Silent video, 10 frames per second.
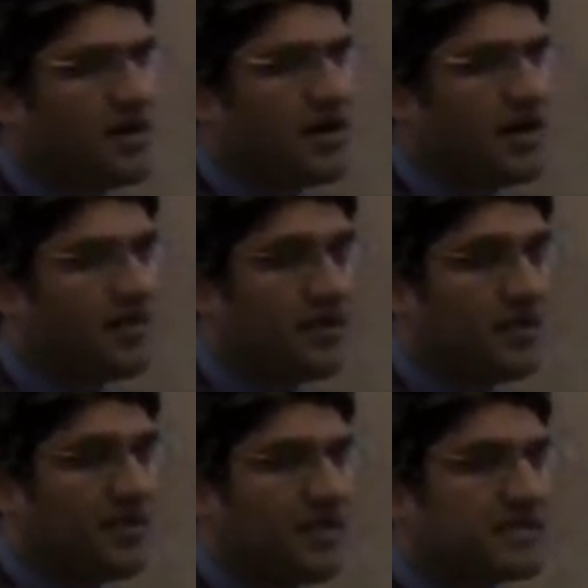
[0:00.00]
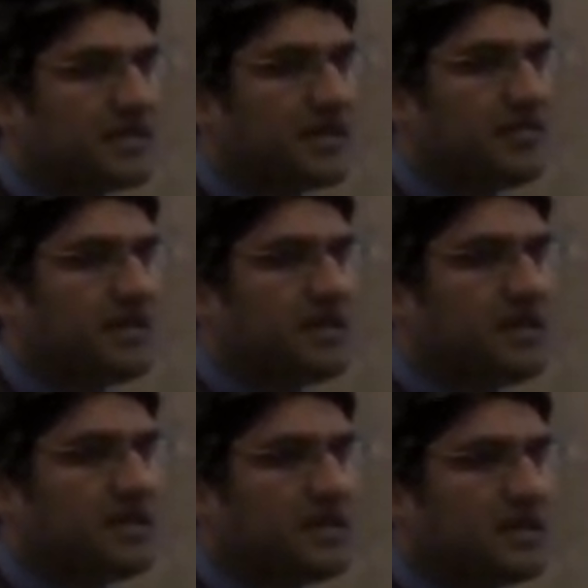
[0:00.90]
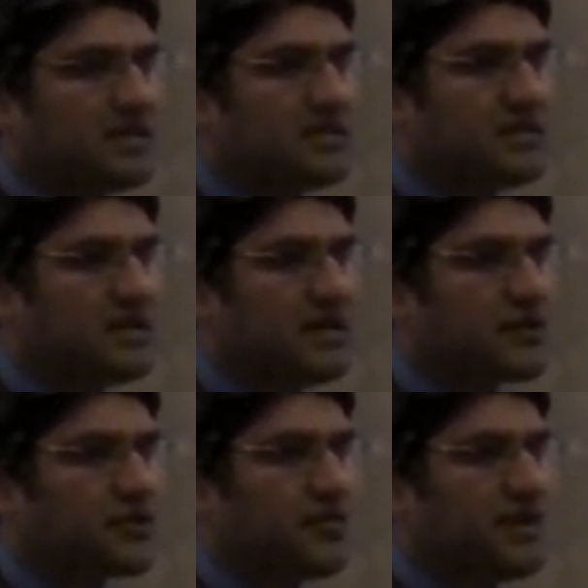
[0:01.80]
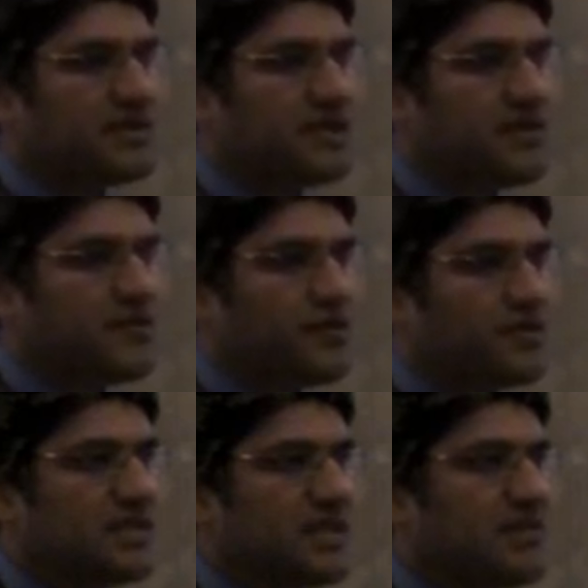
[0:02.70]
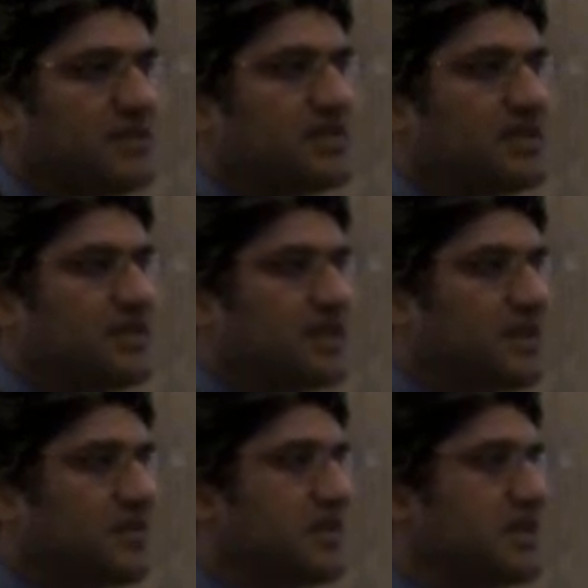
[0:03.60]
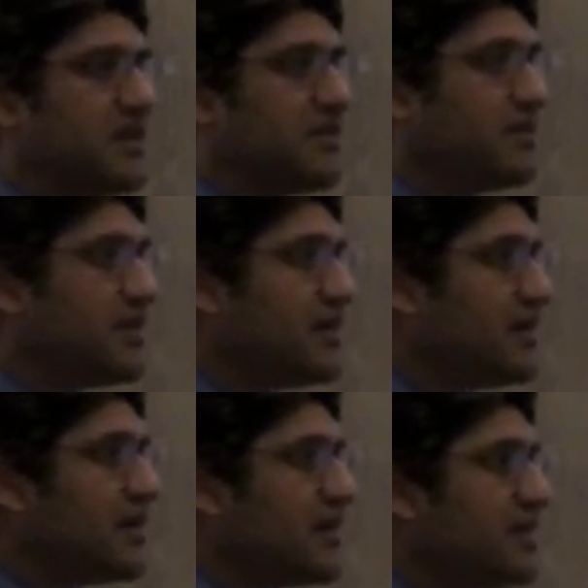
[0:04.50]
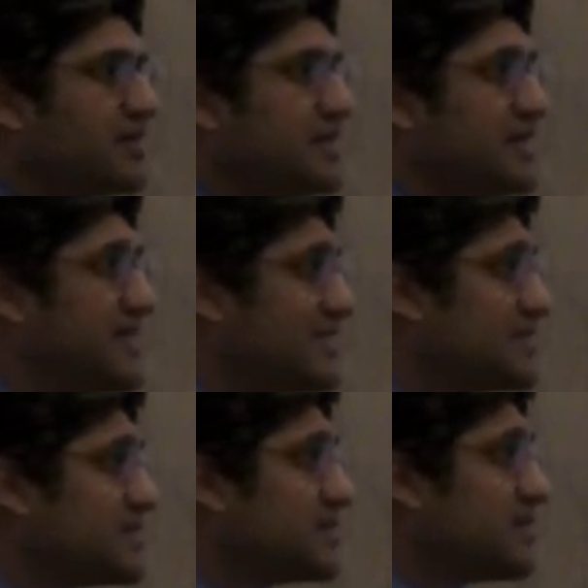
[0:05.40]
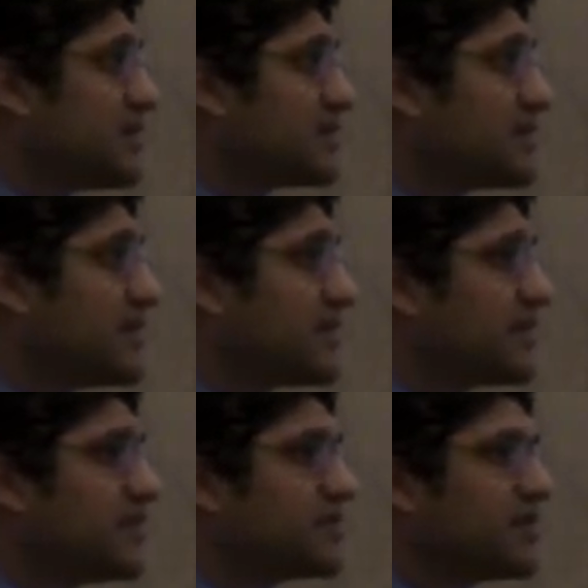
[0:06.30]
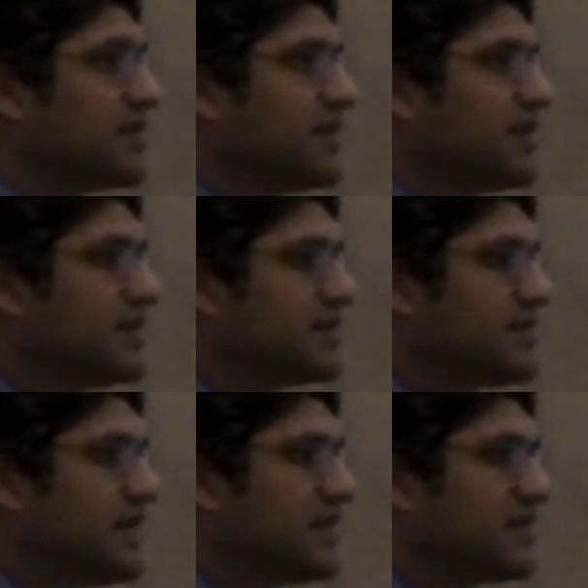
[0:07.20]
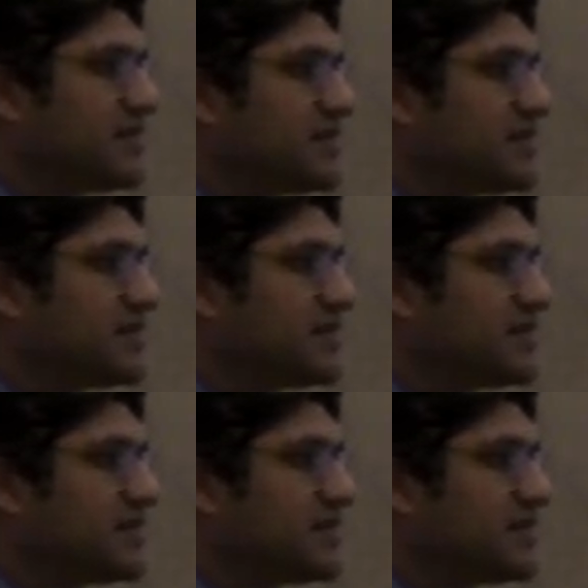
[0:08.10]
And what that's going to mean is a tremendous effort, city by city, town by town, around the state of Texas as well as around the country, to make this